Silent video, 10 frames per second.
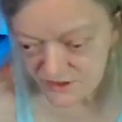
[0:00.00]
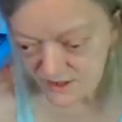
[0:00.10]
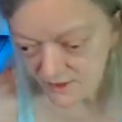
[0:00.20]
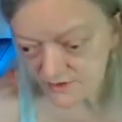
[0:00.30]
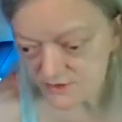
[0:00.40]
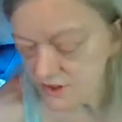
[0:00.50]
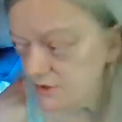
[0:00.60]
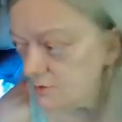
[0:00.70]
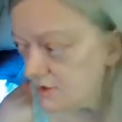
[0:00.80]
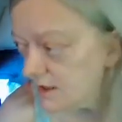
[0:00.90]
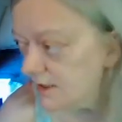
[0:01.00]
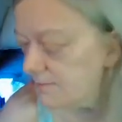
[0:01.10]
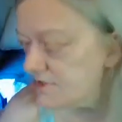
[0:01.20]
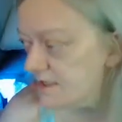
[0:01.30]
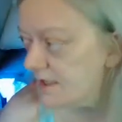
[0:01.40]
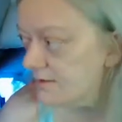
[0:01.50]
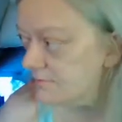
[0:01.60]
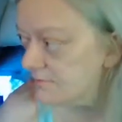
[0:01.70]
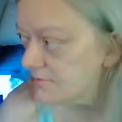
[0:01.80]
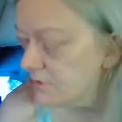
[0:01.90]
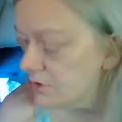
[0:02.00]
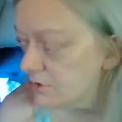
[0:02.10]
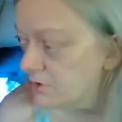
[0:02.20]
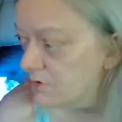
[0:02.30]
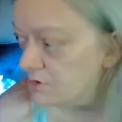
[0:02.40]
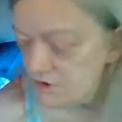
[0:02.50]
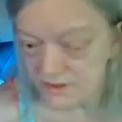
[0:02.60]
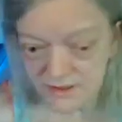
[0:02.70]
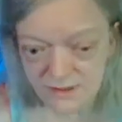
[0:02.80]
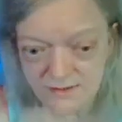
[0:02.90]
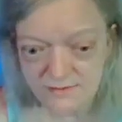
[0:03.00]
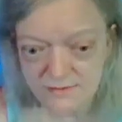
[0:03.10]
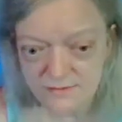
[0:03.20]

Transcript: she sounded genuinely upset. She did.